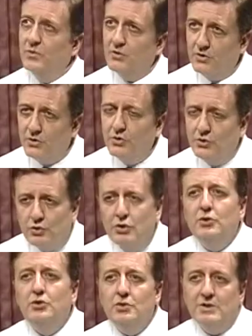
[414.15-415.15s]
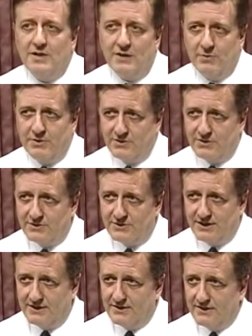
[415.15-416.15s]
You could do it that way. You could
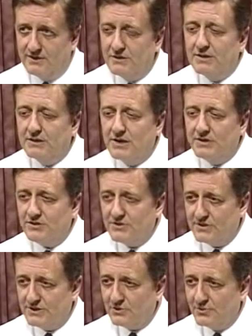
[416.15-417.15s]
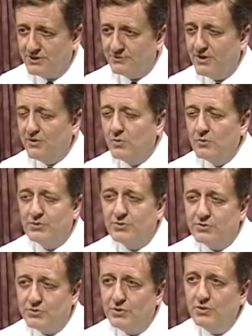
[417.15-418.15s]
say, let's just let the restaurant owners
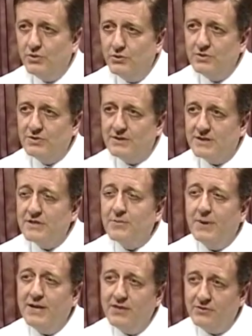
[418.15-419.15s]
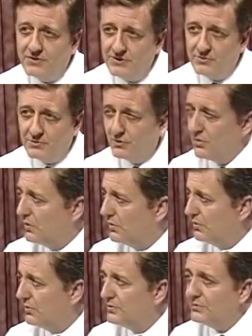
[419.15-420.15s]
choose, and then the patrons will go to
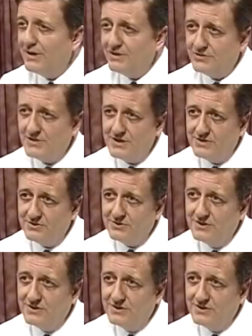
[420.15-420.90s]
those restaurants